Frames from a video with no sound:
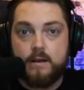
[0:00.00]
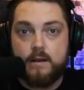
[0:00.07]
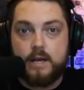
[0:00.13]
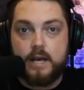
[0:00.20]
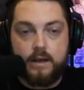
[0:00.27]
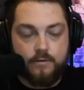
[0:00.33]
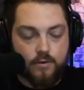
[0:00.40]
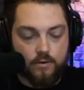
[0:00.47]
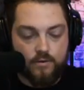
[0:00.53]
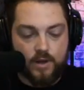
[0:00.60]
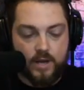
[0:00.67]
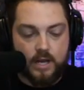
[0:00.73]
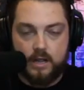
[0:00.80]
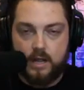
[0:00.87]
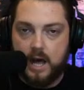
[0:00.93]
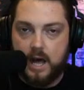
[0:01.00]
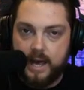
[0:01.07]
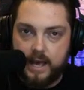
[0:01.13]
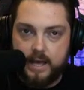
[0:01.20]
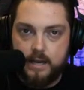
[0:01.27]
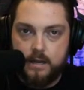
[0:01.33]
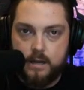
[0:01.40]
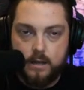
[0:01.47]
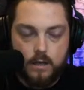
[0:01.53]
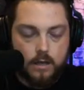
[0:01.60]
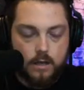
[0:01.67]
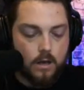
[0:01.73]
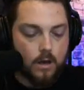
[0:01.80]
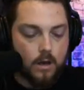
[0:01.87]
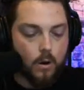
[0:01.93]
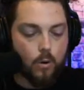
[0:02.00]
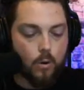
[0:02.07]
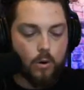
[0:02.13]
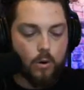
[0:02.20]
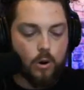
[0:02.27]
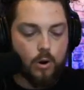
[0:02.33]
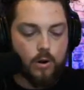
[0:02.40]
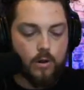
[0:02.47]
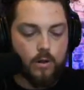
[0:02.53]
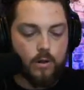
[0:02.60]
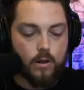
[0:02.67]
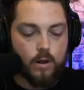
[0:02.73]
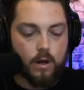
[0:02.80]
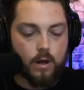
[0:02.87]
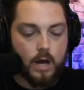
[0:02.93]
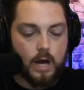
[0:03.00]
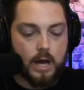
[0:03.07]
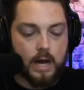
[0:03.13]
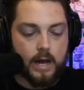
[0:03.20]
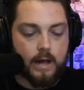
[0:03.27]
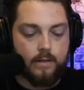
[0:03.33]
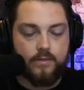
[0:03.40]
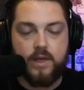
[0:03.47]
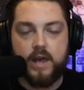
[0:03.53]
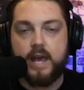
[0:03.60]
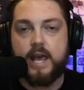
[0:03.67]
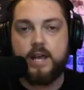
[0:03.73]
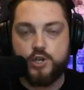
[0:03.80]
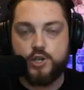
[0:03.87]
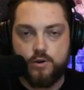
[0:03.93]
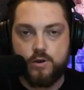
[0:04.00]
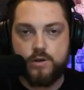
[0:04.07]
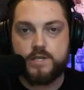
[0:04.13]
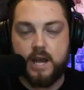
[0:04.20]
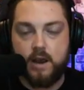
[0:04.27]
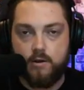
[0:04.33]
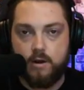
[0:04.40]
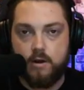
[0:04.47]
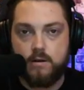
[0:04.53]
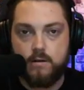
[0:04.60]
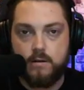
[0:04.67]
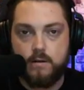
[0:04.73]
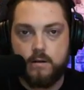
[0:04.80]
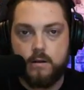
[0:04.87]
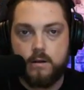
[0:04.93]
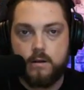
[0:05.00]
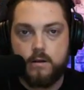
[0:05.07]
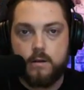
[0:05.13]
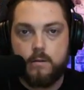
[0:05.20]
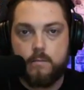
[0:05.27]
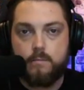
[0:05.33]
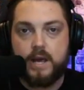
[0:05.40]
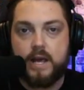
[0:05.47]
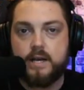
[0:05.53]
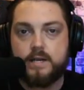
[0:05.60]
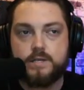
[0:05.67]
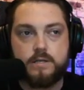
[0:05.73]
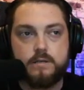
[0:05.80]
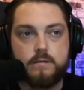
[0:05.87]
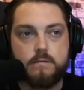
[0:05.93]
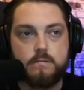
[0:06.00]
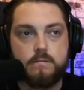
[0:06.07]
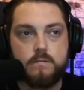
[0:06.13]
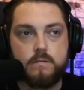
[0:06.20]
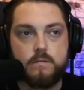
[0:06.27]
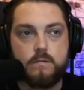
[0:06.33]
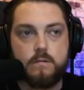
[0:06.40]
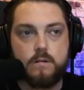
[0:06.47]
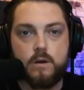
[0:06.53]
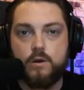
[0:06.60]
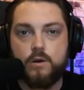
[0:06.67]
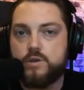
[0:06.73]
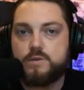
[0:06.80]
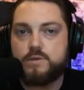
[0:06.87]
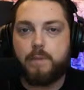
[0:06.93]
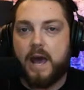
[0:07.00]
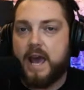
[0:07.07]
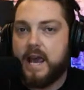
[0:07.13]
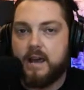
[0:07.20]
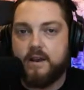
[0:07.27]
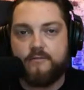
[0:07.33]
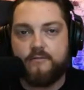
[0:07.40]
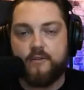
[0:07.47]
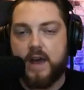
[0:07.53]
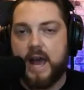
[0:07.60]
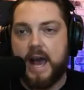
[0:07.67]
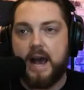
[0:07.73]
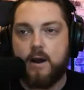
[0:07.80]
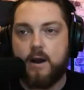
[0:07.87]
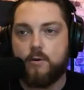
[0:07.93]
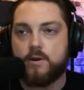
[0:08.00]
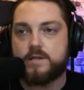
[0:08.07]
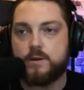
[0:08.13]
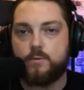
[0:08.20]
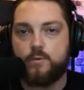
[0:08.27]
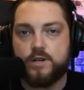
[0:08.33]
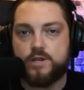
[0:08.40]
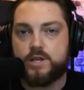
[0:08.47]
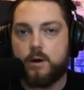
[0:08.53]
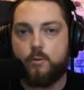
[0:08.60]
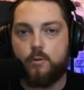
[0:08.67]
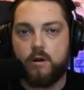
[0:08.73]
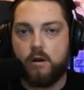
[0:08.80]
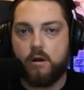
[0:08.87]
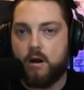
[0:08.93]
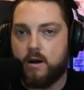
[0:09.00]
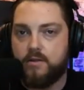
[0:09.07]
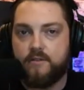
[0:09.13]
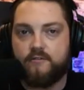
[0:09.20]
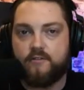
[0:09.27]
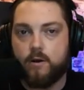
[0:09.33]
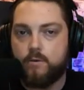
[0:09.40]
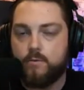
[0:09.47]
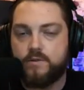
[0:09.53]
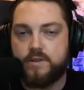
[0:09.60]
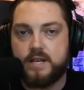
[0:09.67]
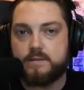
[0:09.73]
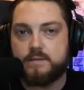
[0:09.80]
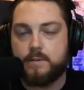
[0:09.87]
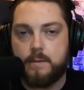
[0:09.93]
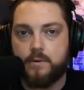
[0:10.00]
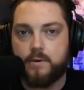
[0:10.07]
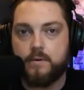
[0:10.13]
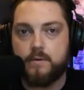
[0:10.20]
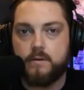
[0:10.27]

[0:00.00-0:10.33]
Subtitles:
Either the client or the insurance carrier. Because who's paying for the hours in which that we're on the phone with these people?